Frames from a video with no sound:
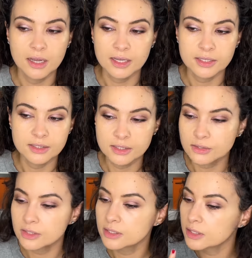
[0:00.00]
I can
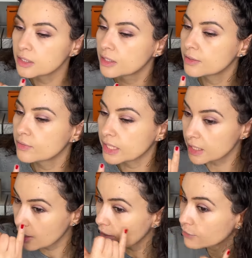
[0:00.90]
still see, like,
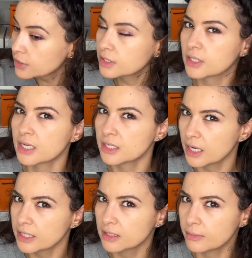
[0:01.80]
it covers a
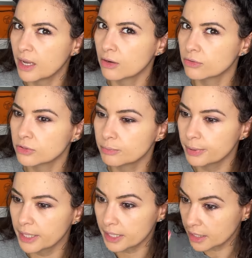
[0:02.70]
nice amount,
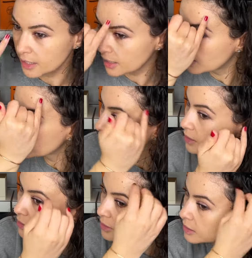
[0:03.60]
but I can
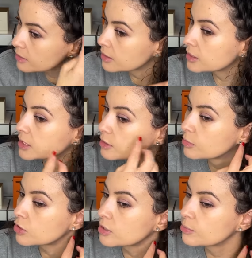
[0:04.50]
still see some
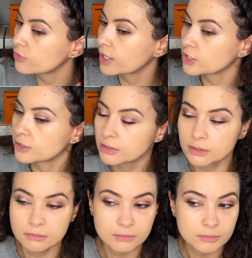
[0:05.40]
little
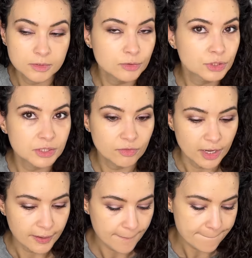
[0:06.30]
imperfections, which is
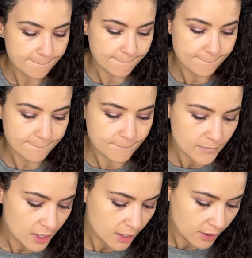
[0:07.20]
fine.
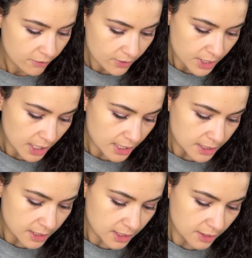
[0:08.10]
Very
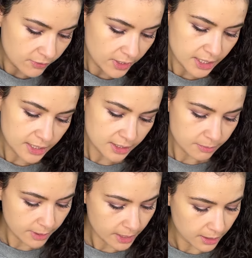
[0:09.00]
nice. Very nicely
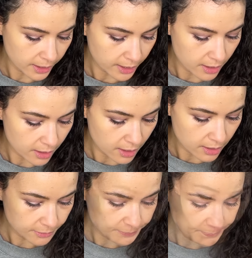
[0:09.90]
made, Lady
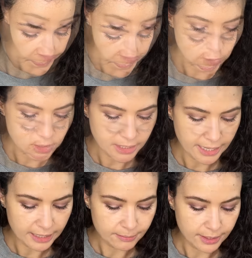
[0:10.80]
Gaga. I'm going
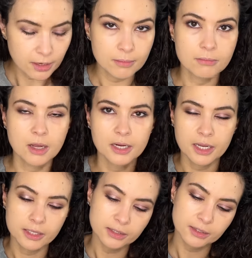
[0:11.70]
to add my
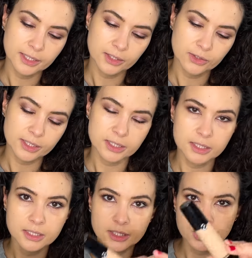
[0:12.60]
Armani concealer. This
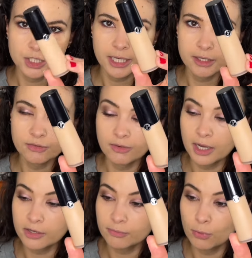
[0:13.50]
is the shade
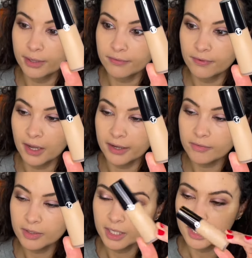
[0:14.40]

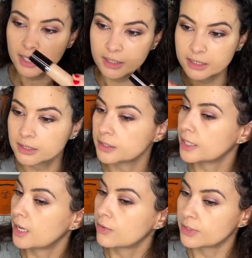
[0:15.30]
5.5. Let's see
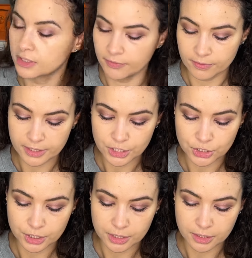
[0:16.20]
how this
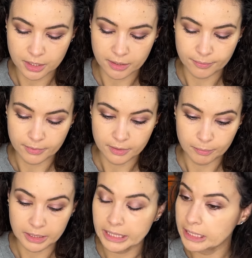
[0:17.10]
foundation
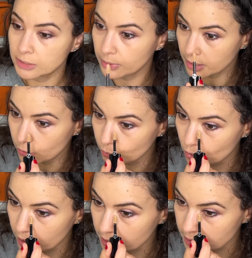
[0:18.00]
plays with other
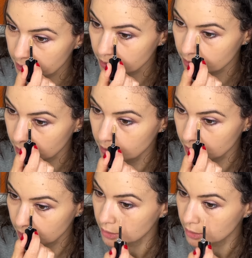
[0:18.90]
products here.